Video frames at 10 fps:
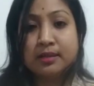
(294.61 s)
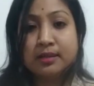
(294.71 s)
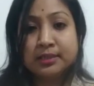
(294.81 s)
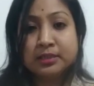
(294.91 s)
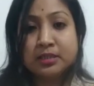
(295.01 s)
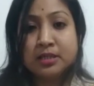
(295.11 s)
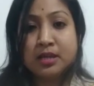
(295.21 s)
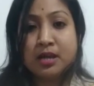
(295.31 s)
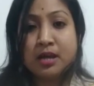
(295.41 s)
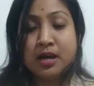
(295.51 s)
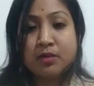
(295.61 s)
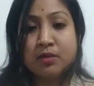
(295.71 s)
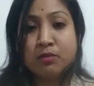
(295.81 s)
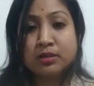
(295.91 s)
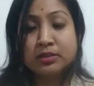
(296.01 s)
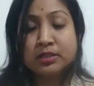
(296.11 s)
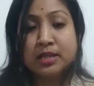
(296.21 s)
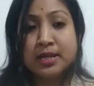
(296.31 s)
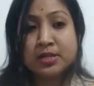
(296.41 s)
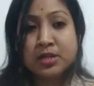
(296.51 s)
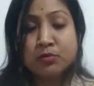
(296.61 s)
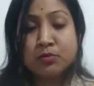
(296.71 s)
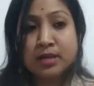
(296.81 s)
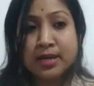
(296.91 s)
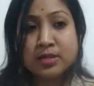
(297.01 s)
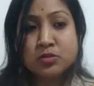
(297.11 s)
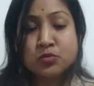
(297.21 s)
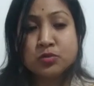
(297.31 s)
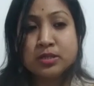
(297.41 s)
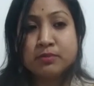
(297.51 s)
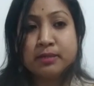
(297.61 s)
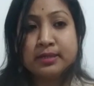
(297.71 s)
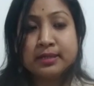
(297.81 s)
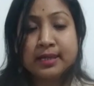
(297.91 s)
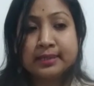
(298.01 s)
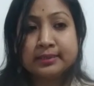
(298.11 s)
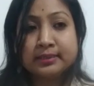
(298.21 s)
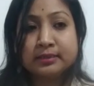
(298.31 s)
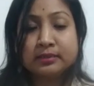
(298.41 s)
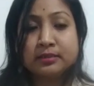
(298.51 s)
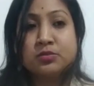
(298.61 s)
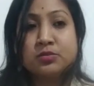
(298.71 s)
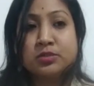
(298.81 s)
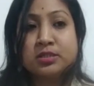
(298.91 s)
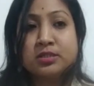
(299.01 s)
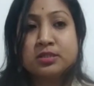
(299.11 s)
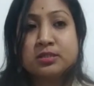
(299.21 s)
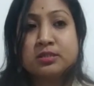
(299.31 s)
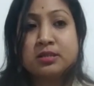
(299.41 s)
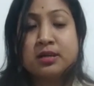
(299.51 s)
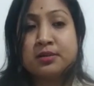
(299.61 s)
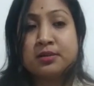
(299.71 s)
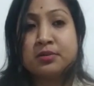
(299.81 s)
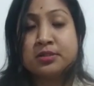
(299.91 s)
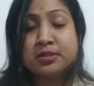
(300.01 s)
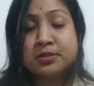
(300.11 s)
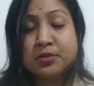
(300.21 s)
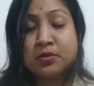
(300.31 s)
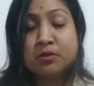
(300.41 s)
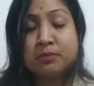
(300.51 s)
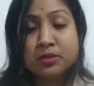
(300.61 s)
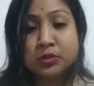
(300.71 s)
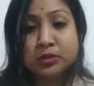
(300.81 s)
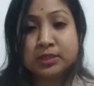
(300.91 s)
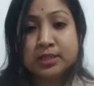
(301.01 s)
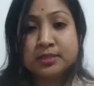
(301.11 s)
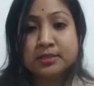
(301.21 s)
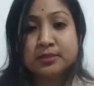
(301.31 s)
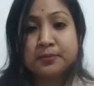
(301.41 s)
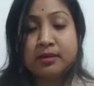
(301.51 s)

Lastly, I want like I would like to give my thanks to our Sri Aurobindo Society